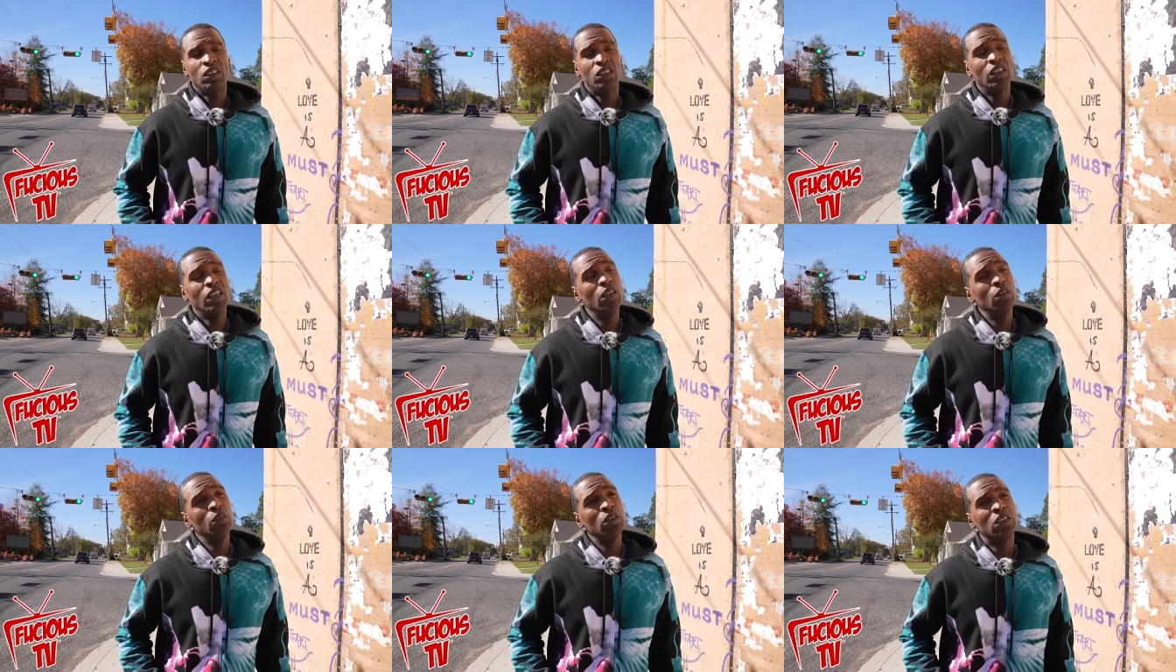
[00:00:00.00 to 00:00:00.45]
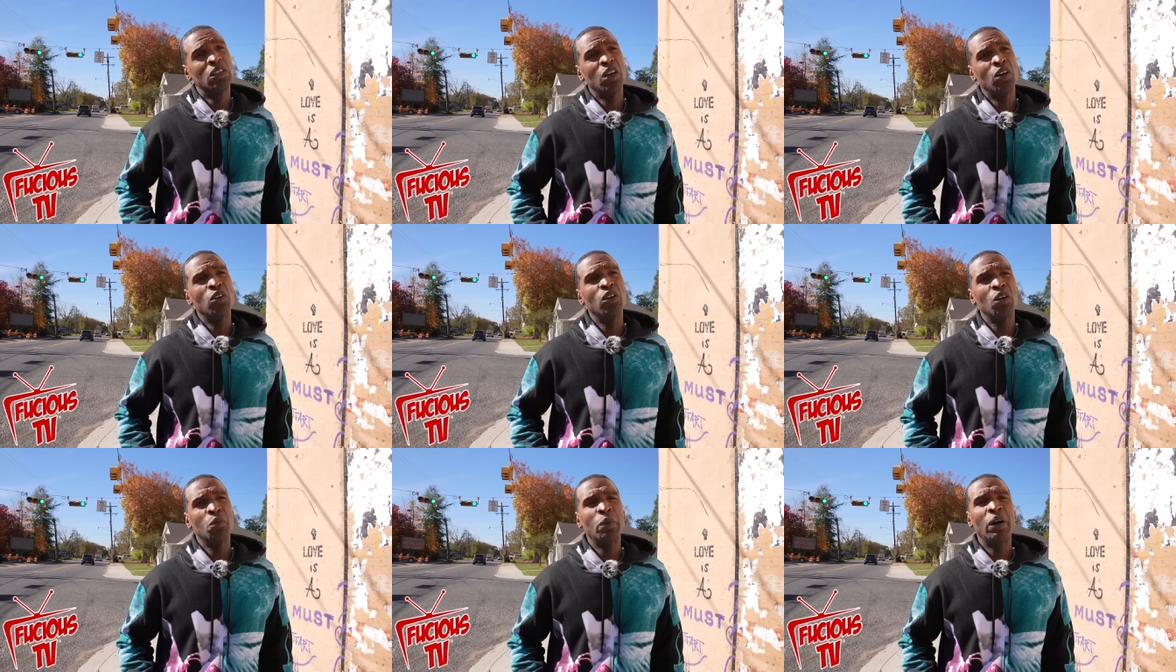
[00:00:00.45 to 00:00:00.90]
city was
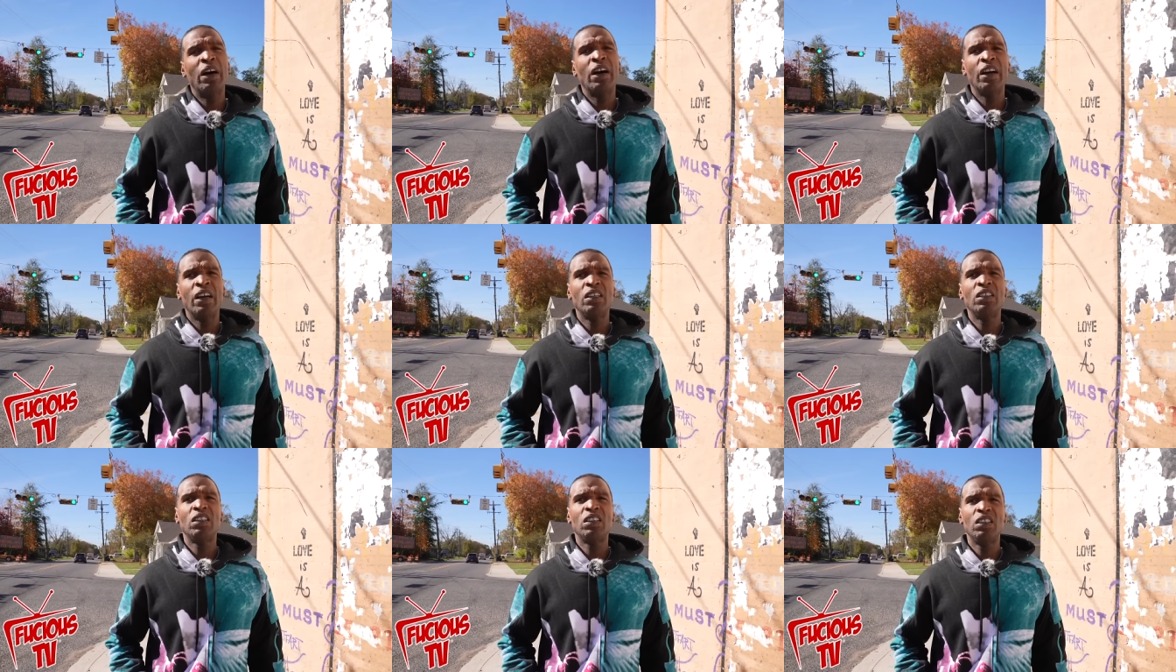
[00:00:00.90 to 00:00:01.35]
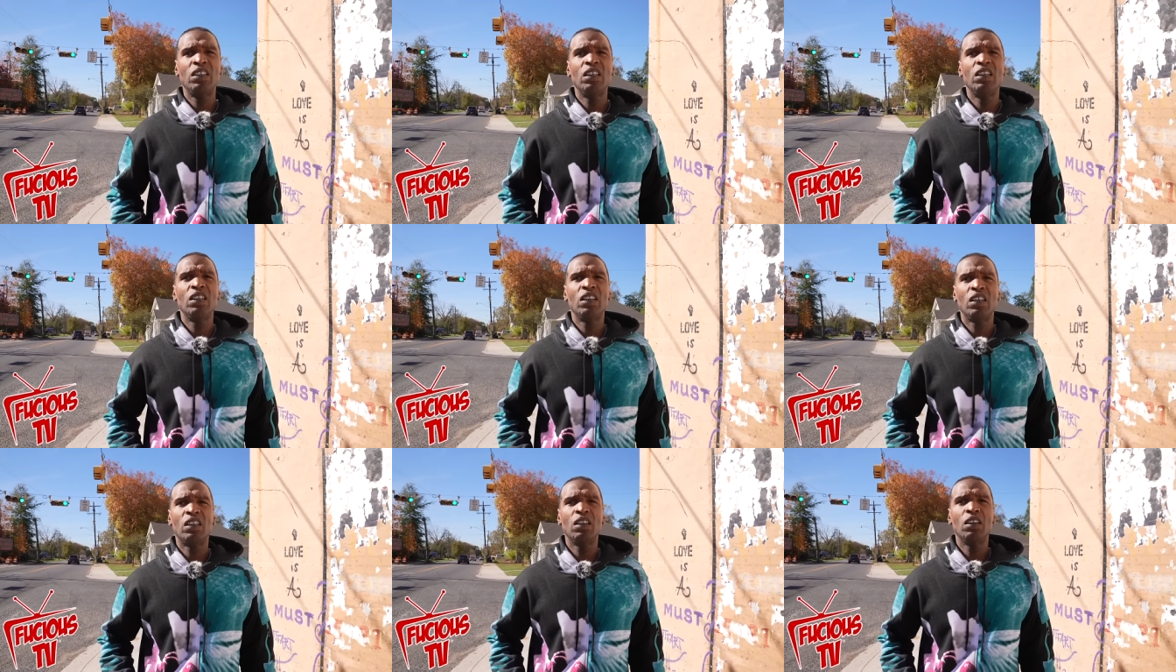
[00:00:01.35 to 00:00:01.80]
tore up behind G
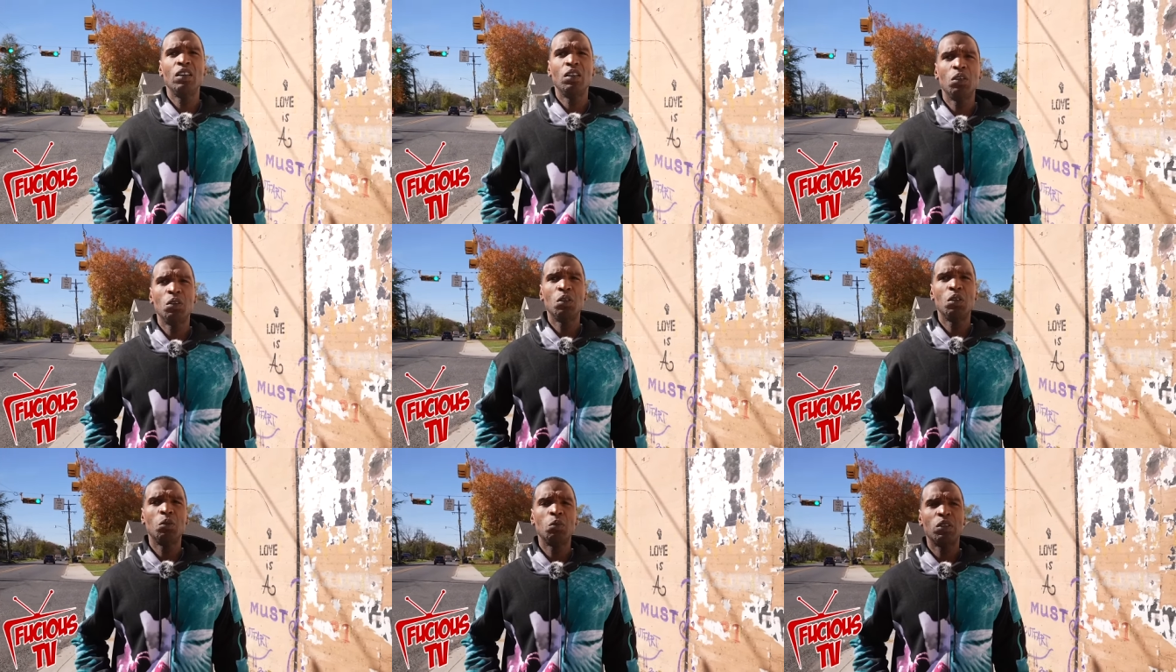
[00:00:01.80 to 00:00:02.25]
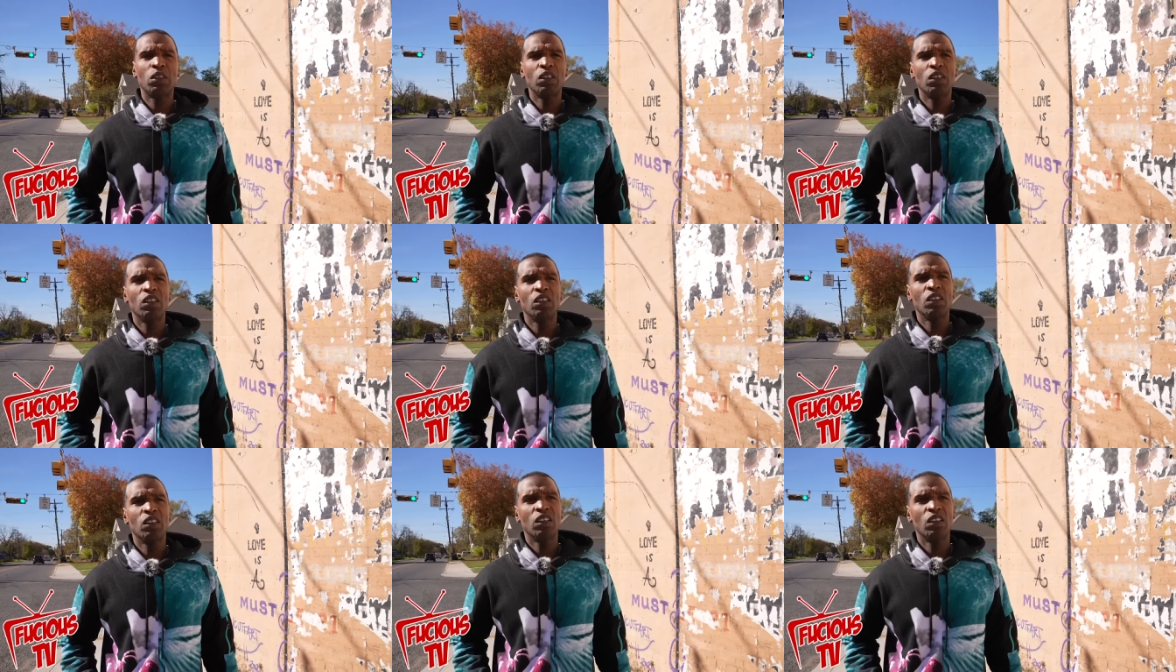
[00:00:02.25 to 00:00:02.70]
getting killed. You know what I'm
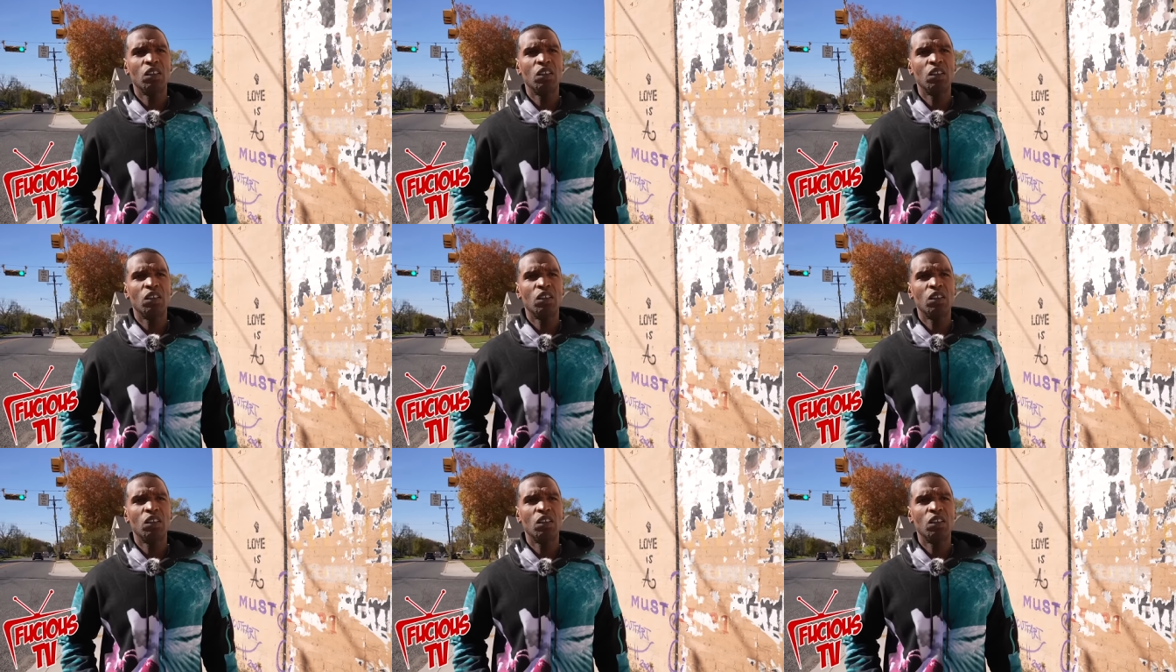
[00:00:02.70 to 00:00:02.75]
saying?